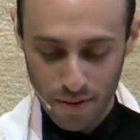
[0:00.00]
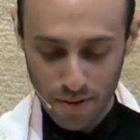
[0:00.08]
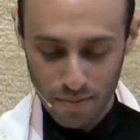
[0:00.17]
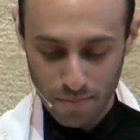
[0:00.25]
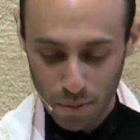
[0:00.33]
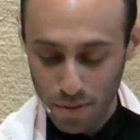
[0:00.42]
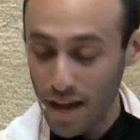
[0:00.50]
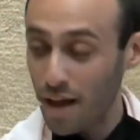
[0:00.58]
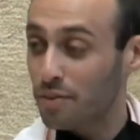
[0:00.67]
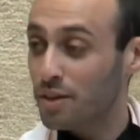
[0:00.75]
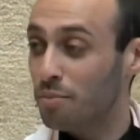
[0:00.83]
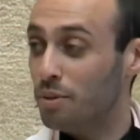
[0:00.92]
But without
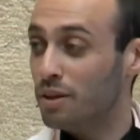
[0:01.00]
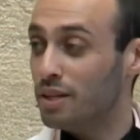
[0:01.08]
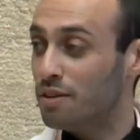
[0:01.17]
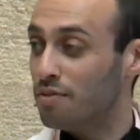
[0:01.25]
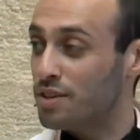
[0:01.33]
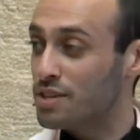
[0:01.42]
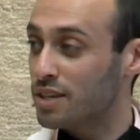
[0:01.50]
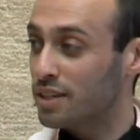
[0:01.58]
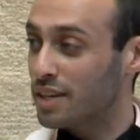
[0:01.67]
the ability to physically